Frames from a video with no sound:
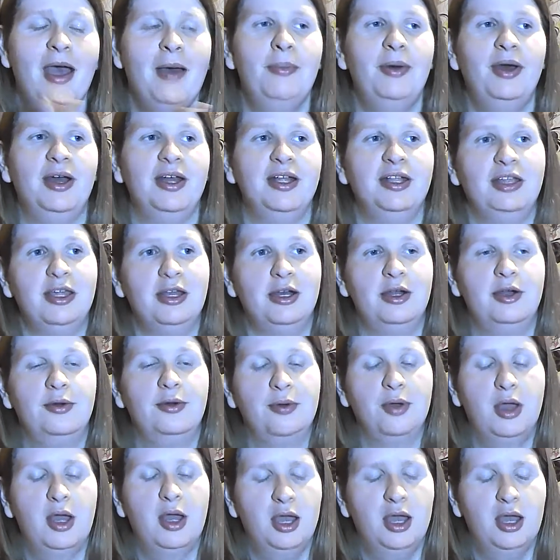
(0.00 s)
But, you know,
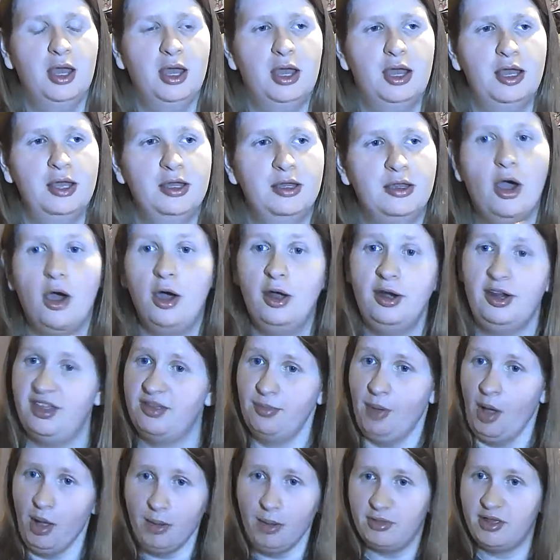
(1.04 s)
Connie's
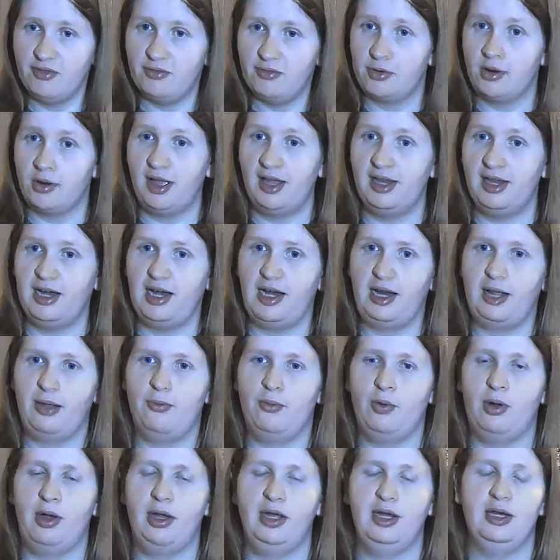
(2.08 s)
mom never ate
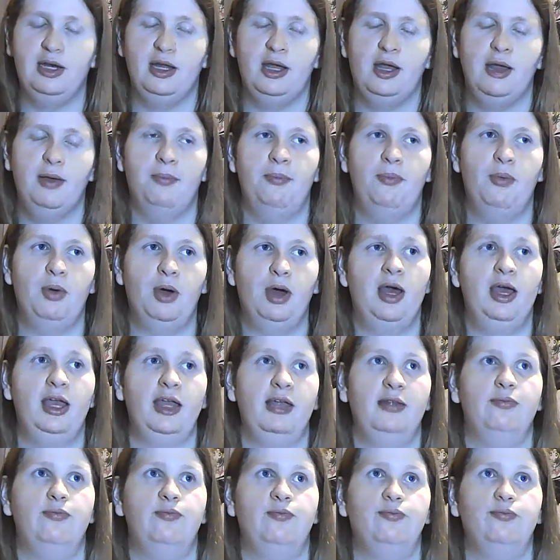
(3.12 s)
anyone,
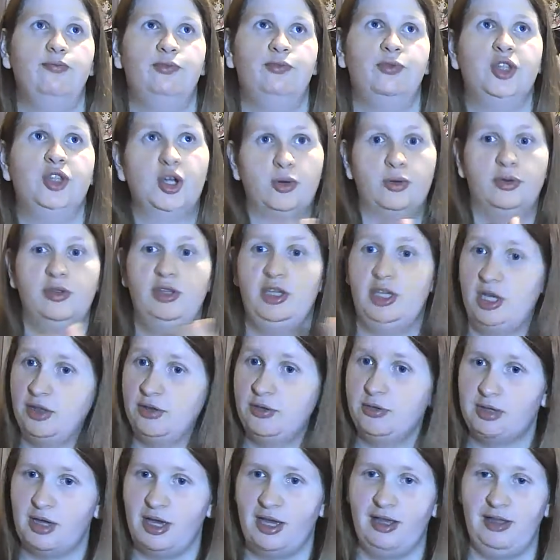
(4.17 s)
but there were the other
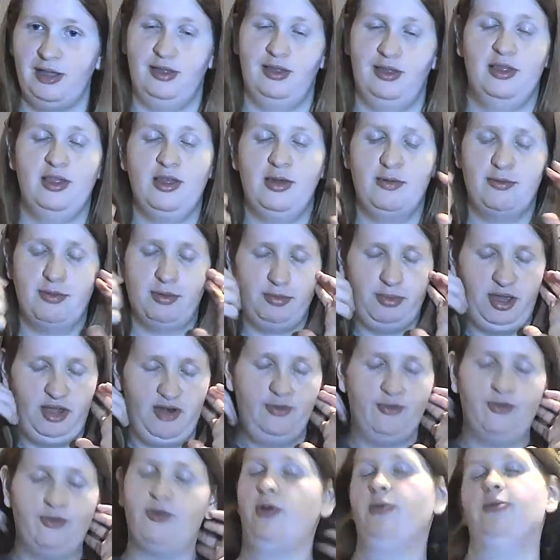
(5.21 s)
Titans that were made
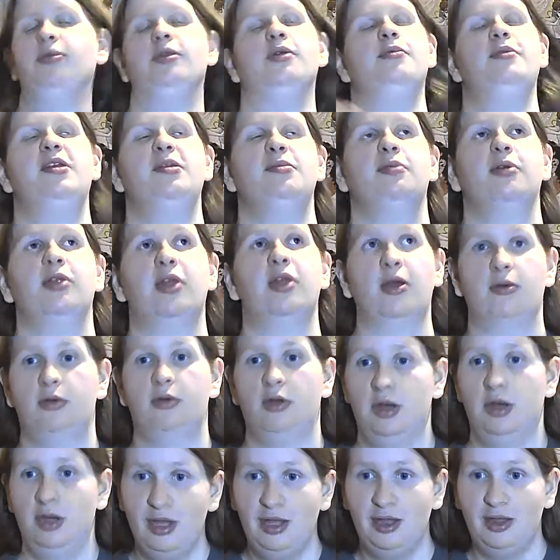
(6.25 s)
from the people that were
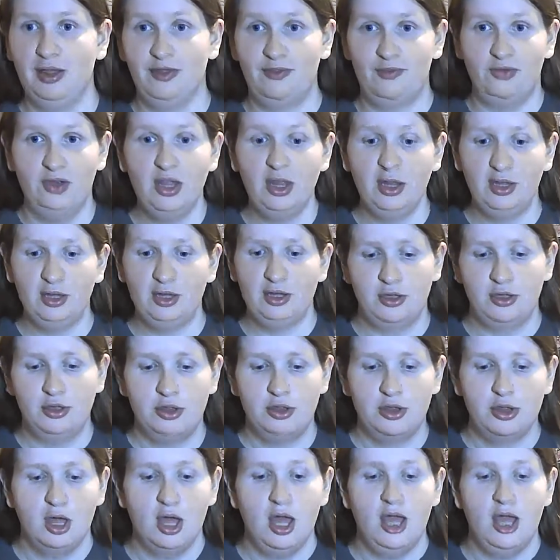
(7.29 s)
in his village